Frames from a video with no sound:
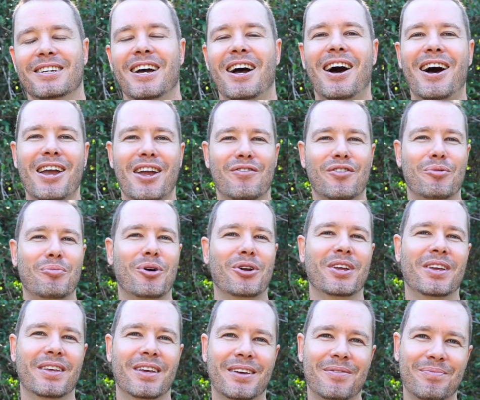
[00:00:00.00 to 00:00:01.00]
Hi
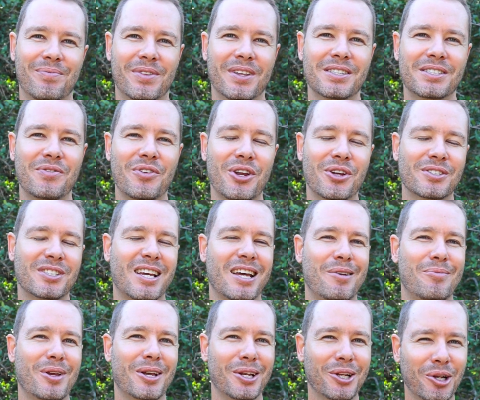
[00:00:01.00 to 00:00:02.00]
everybody, this video is going to
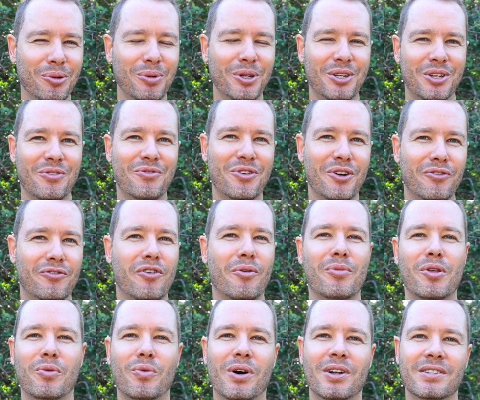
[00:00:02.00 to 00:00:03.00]
be a little bit different from
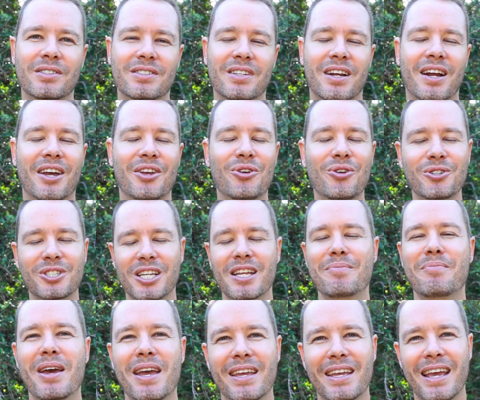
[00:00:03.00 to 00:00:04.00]
the ones that I usually
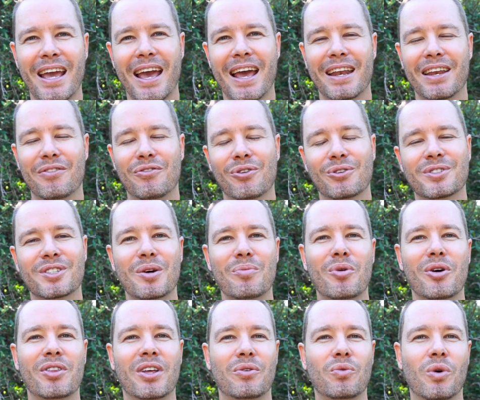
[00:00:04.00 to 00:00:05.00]
make, and if you're
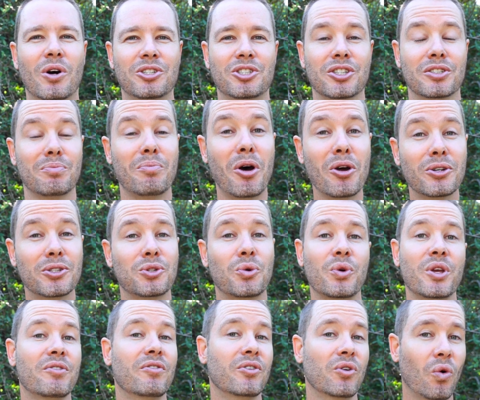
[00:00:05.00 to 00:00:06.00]
someone that watches most or
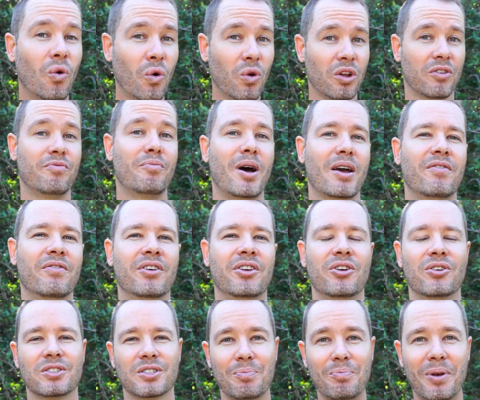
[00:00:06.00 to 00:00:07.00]
even all of my
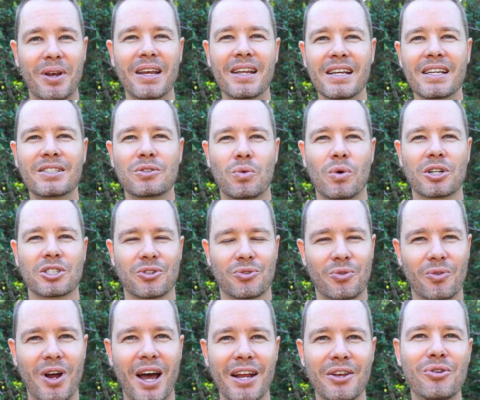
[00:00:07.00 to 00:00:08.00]
videos, please watch
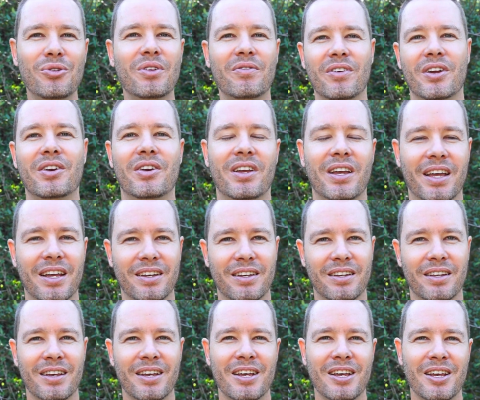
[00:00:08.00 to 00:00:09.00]
right to the very end
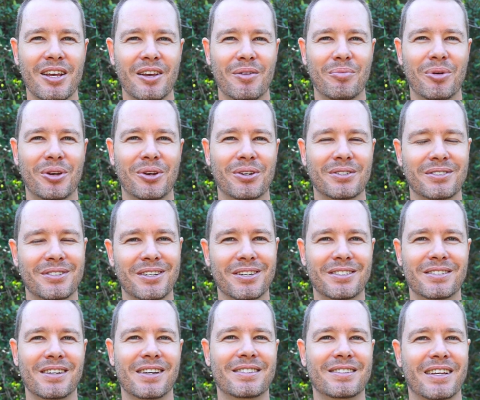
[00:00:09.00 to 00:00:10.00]
because
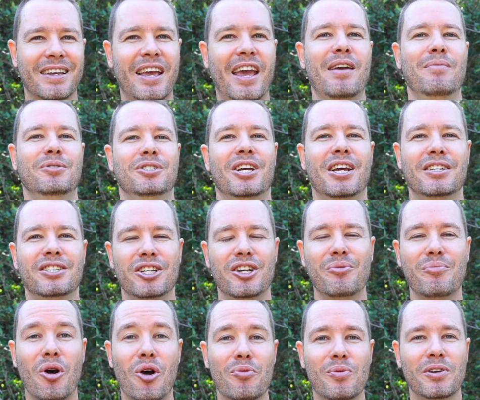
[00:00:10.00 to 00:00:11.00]
this is a game-changing
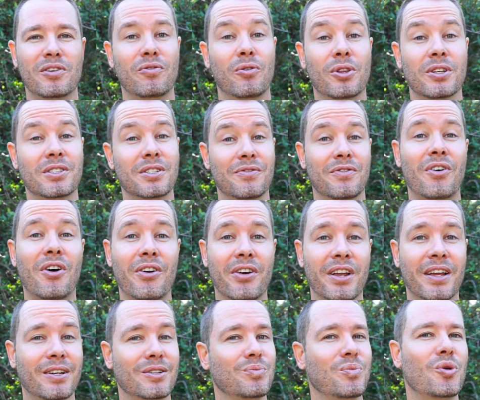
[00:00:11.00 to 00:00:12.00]
moment for the Safari
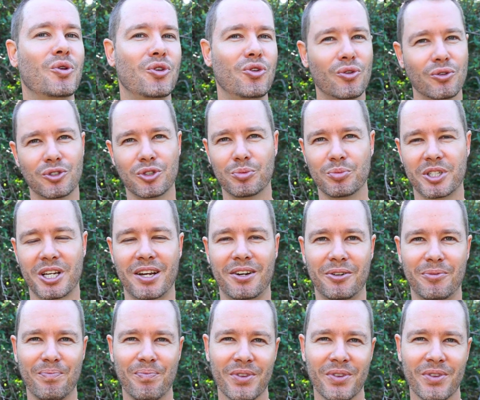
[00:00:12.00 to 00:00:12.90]
Expert YouTube channel.